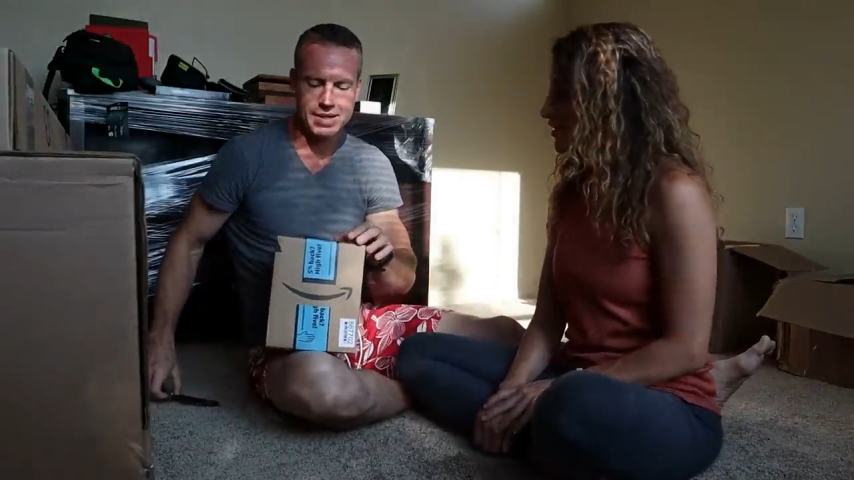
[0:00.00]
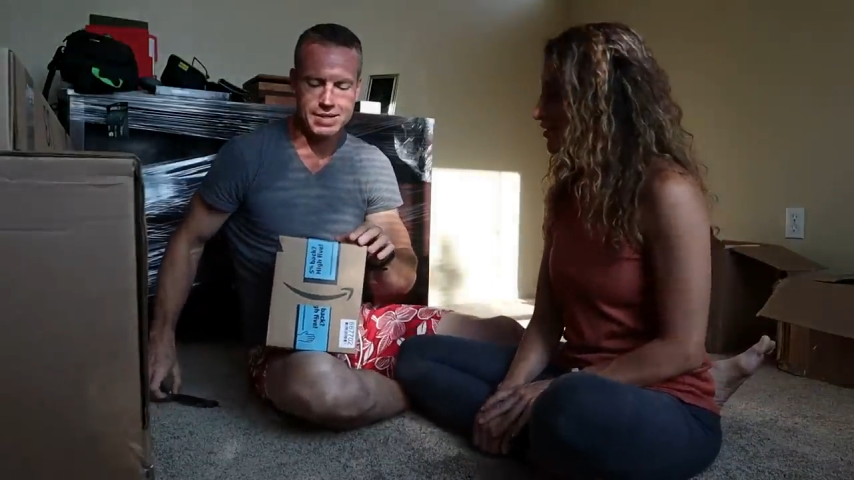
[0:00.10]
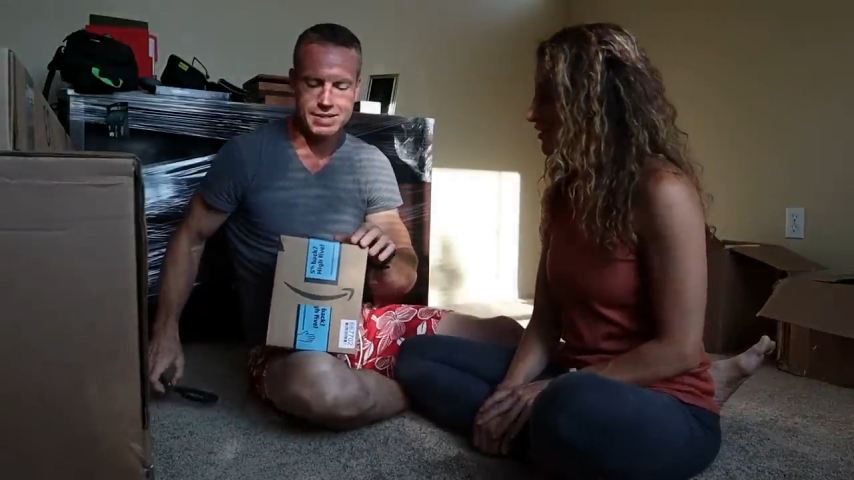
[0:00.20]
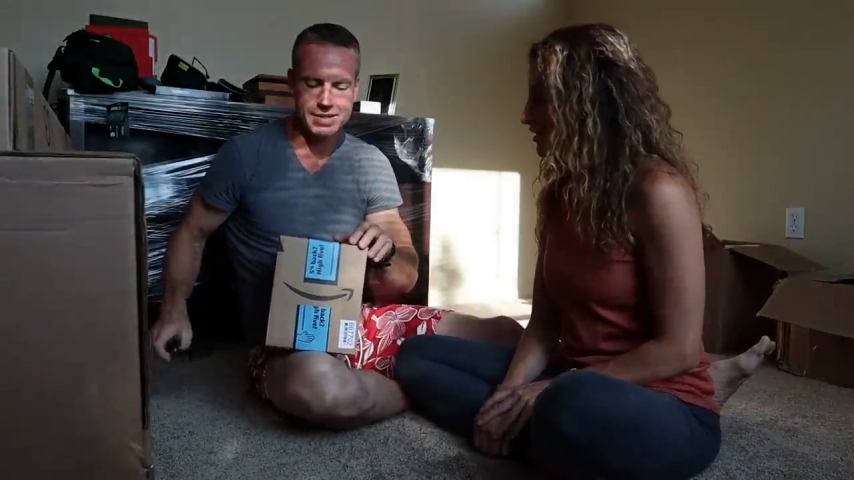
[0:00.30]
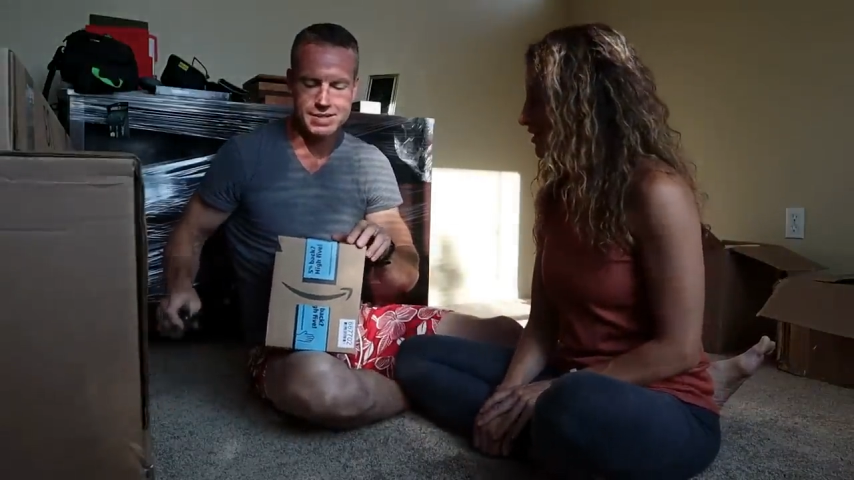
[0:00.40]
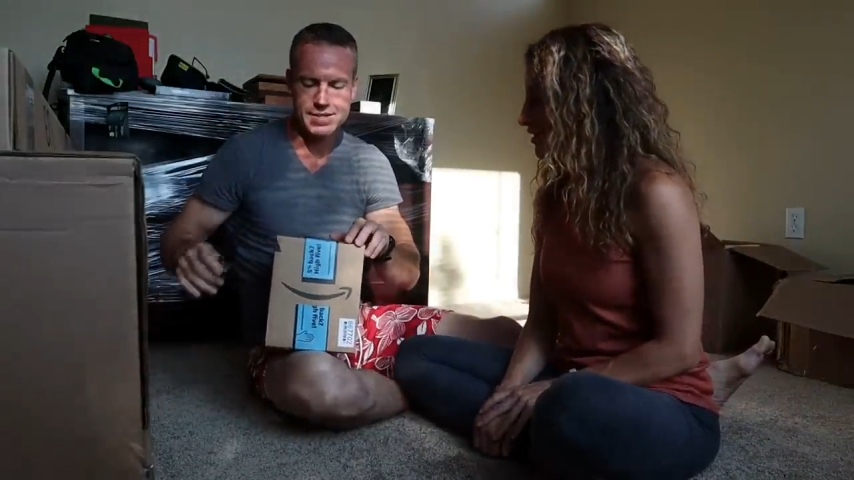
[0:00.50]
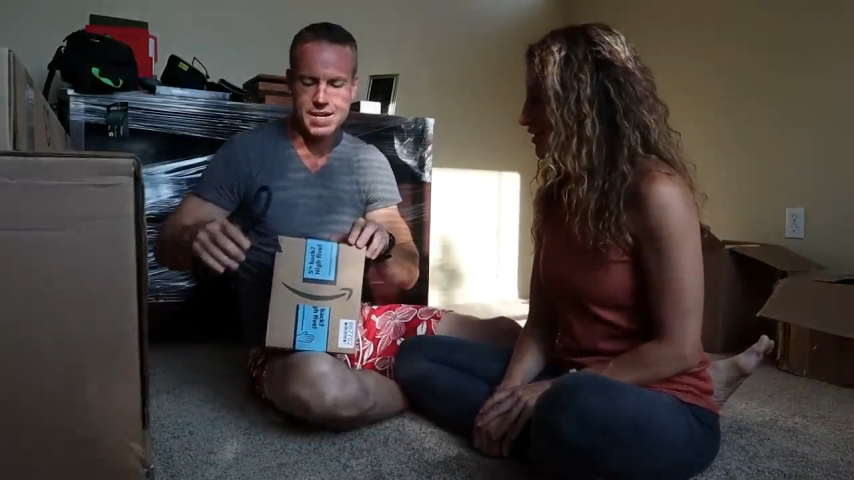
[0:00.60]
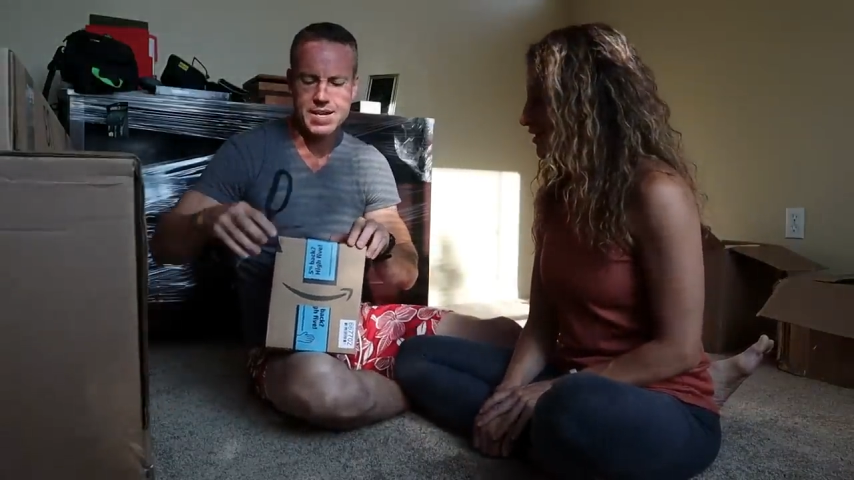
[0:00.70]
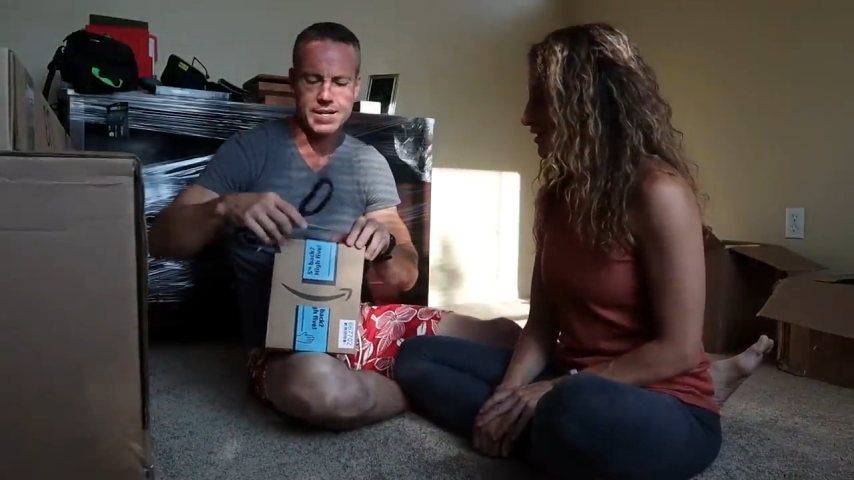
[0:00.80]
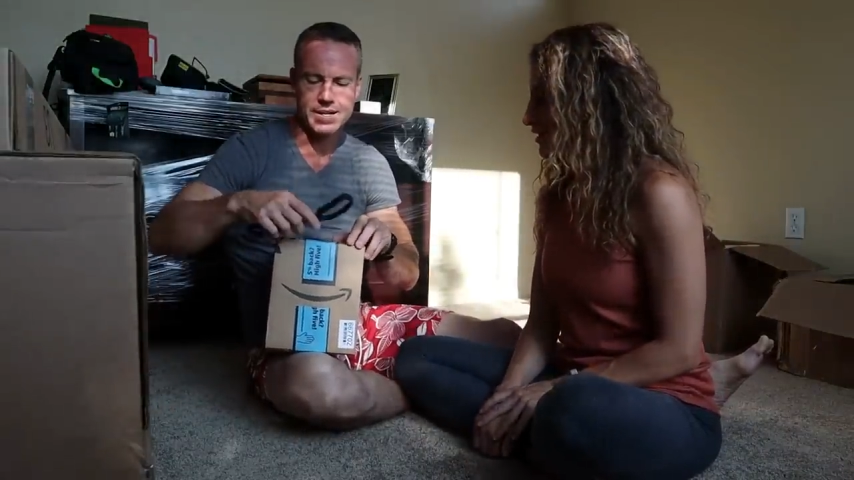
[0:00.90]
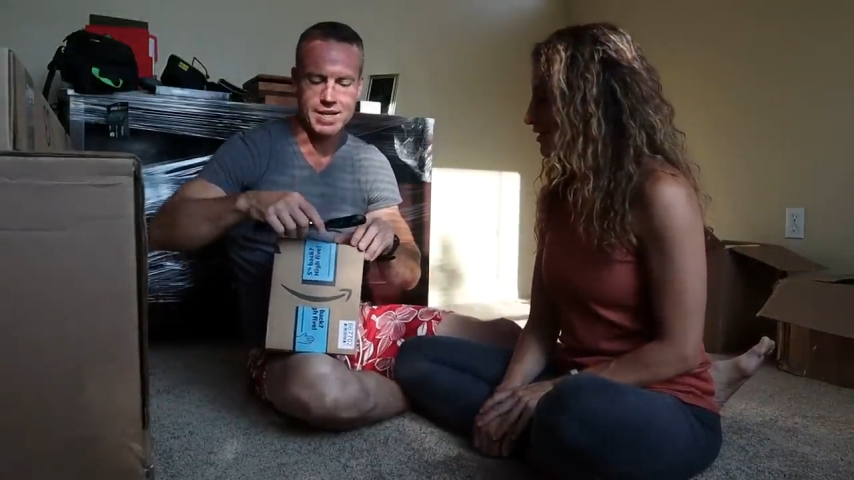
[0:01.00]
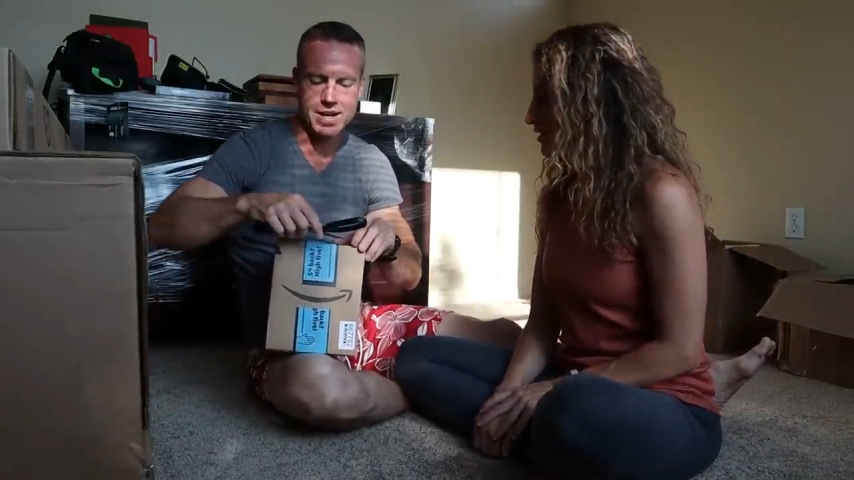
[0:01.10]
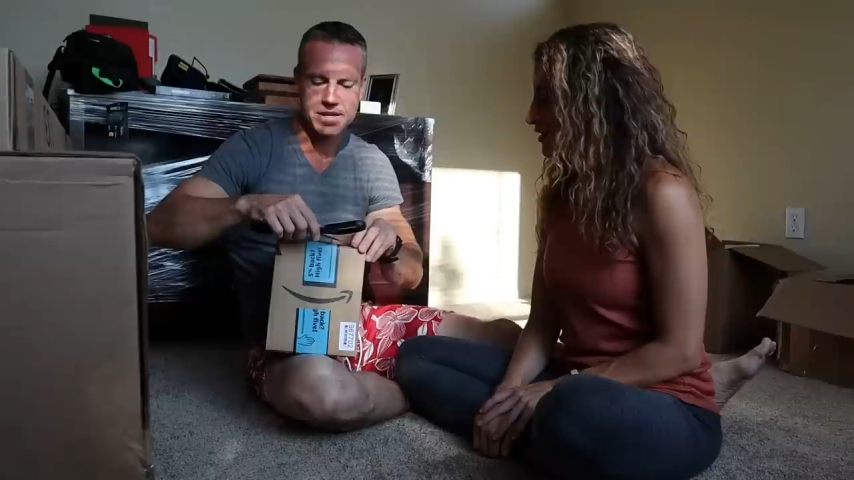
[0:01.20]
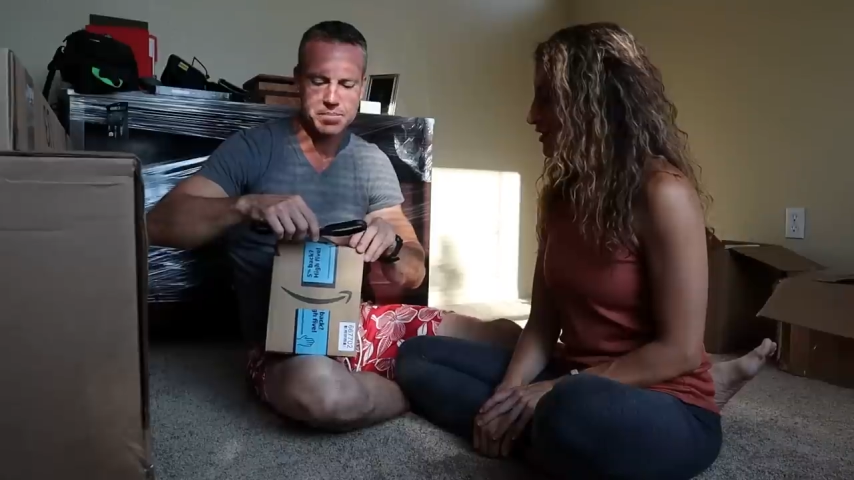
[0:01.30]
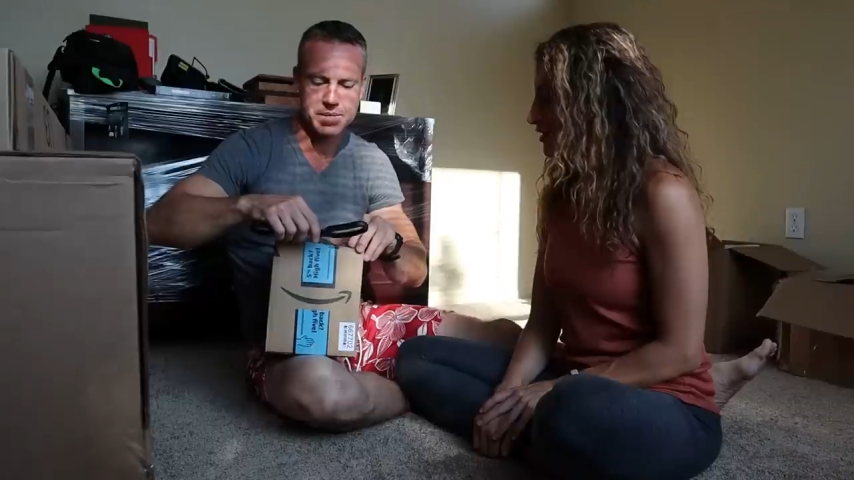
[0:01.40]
going to no. shake it and guess